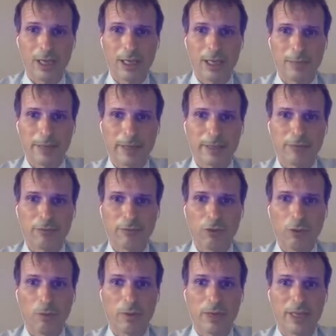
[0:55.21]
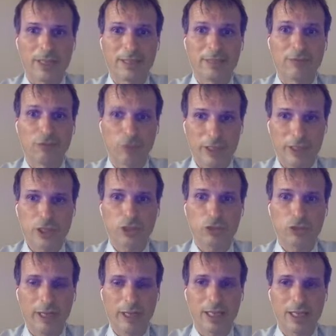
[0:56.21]
emerged from his French
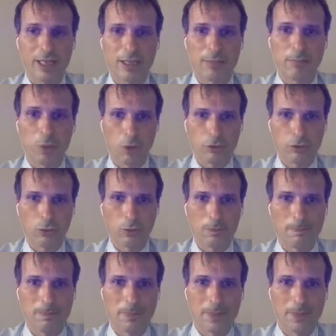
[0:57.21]
training in Bordeaux.